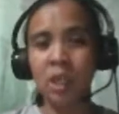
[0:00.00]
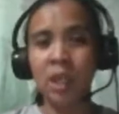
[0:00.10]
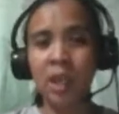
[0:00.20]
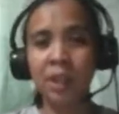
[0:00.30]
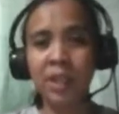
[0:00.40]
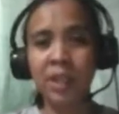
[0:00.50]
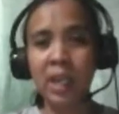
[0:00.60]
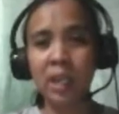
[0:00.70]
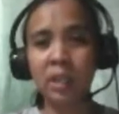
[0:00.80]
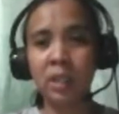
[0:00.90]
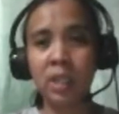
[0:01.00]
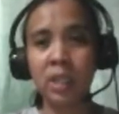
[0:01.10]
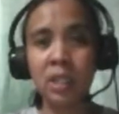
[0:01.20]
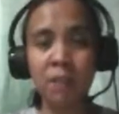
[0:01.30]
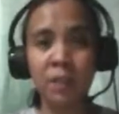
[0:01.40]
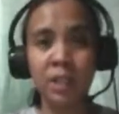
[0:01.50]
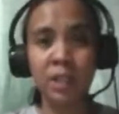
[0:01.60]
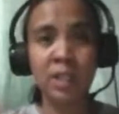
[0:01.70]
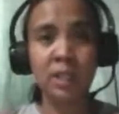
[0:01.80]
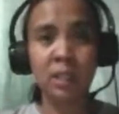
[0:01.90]
and then the receiver
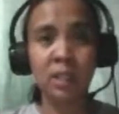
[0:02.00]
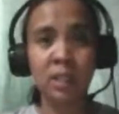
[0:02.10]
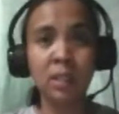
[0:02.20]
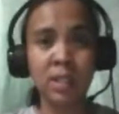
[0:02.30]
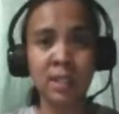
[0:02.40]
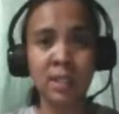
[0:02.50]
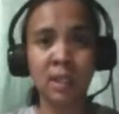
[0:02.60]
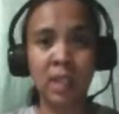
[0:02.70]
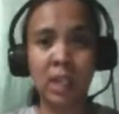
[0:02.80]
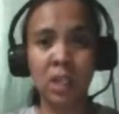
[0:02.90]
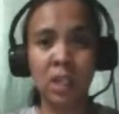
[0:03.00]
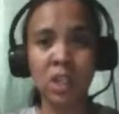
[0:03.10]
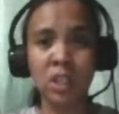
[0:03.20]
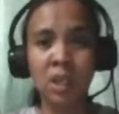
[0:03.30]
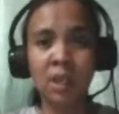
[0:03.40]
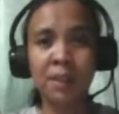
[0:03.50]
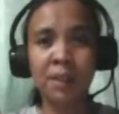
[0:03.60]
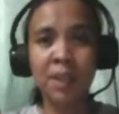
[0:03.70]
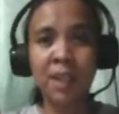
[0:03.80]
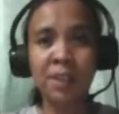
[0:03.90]
doesn't understand English,
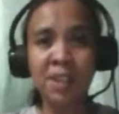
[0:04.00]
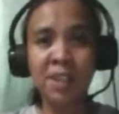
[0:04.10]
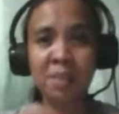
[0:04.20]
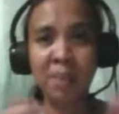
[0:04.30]
then they